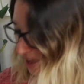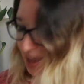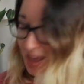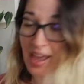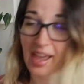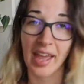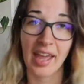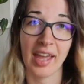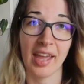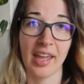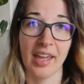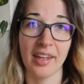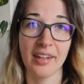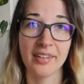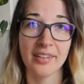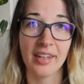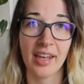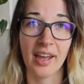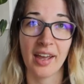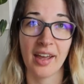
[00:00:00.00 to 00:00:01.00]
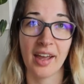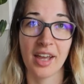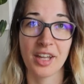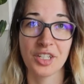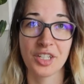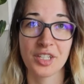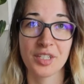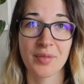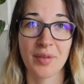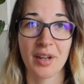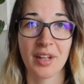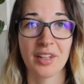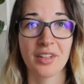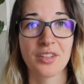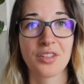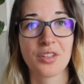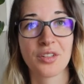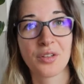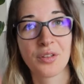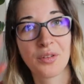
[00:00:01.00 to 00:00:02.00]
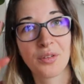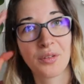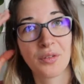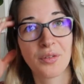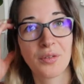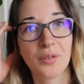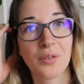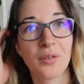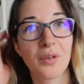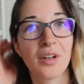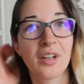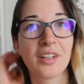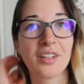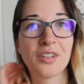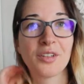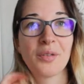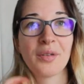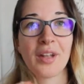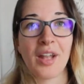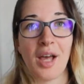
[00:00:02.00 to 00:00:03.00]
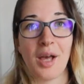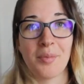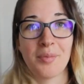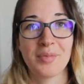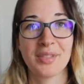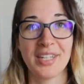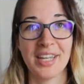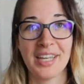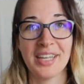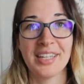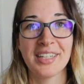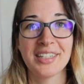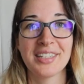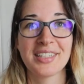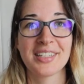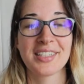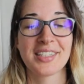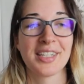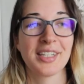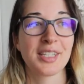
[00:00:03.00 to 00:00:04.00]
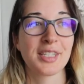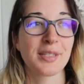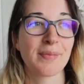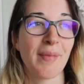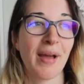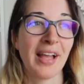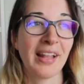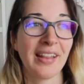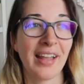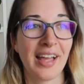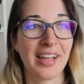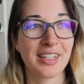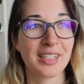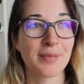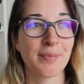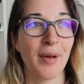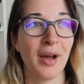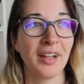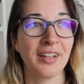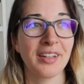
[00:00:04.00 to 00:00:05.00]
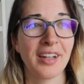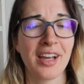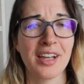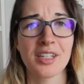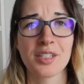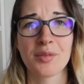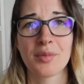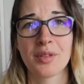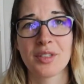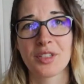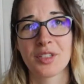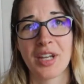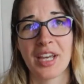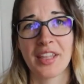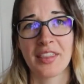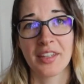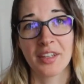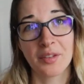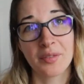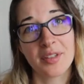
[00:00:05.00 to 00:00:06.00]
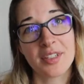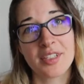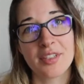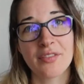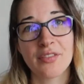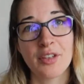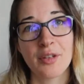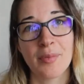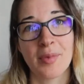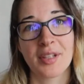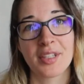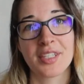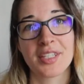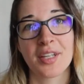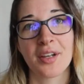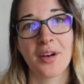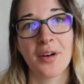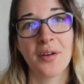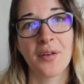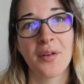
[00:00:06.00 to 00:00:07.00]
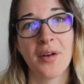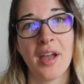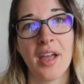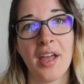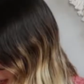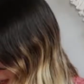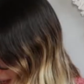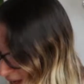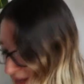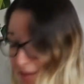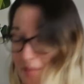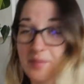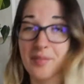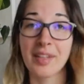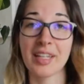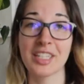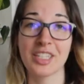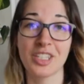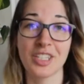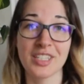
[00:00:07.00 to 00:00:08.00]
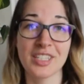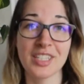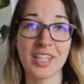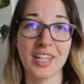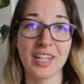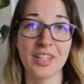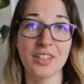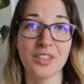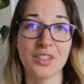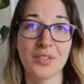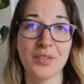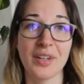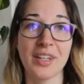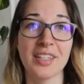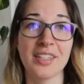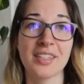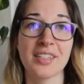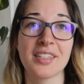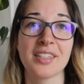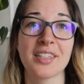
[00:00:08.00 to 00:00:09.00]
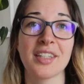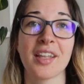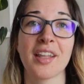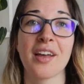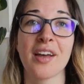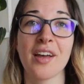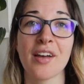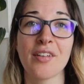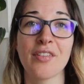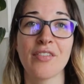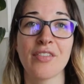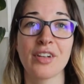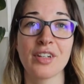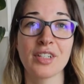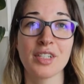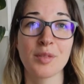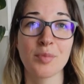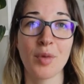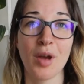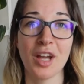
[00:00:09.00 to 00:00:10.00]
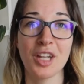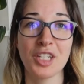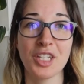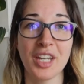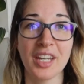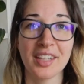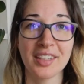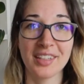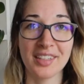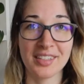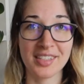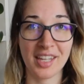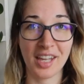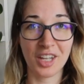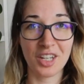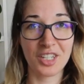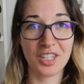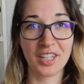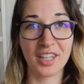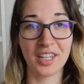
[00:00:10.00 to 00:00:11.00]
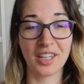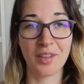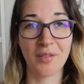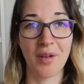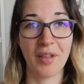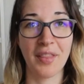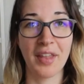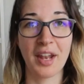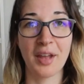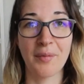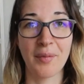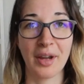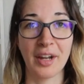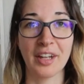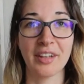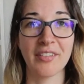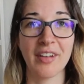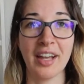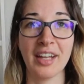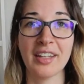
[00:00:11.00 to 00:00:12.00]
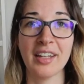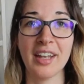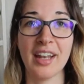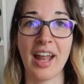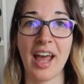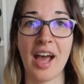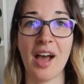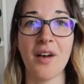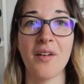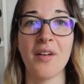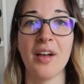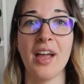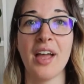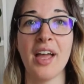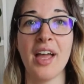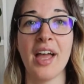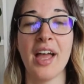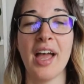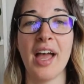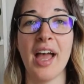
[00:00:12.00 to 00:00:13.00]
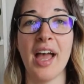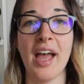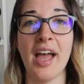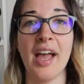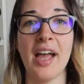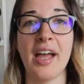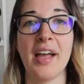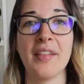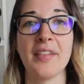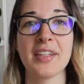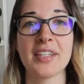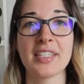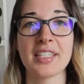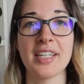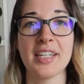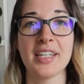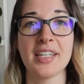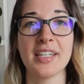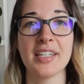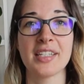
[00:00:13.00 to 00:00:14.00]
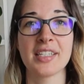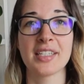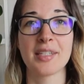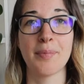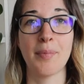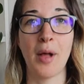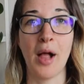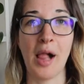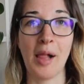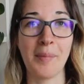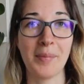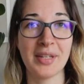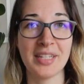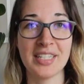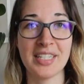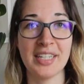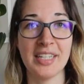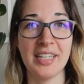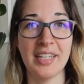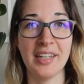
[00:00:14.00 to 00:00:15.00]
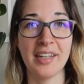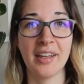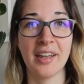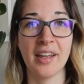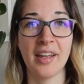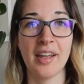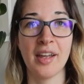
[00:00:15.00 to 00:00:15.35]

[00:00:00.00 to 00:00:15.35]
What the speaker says: And yeah, I just wanted to do an update since my last podcast, which I think was a few months ago. Let's just get into it. The first project is actually the one that I'm wearing right now, and this is the Palma Tea